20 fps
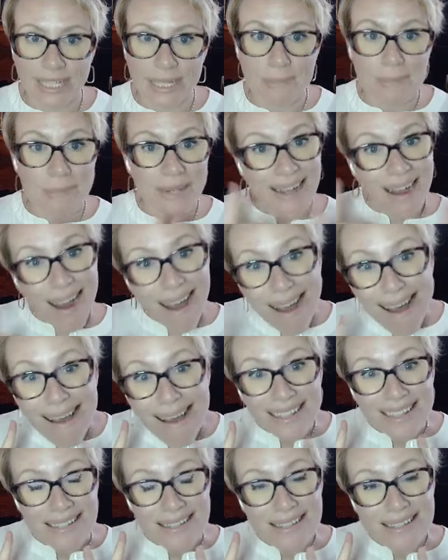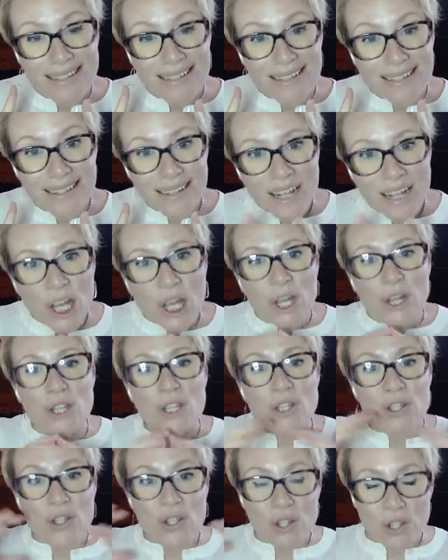Because the
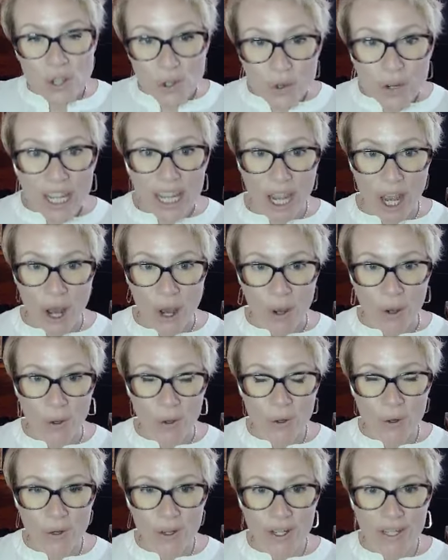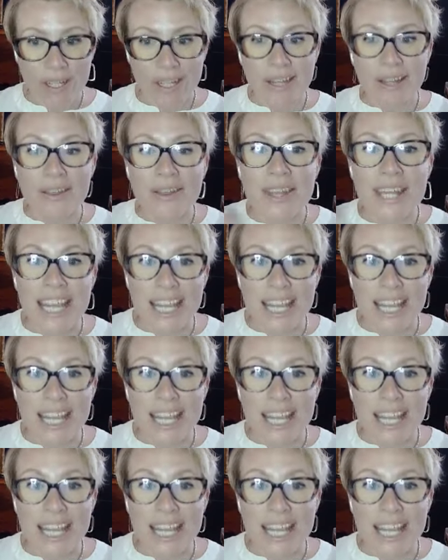studio, the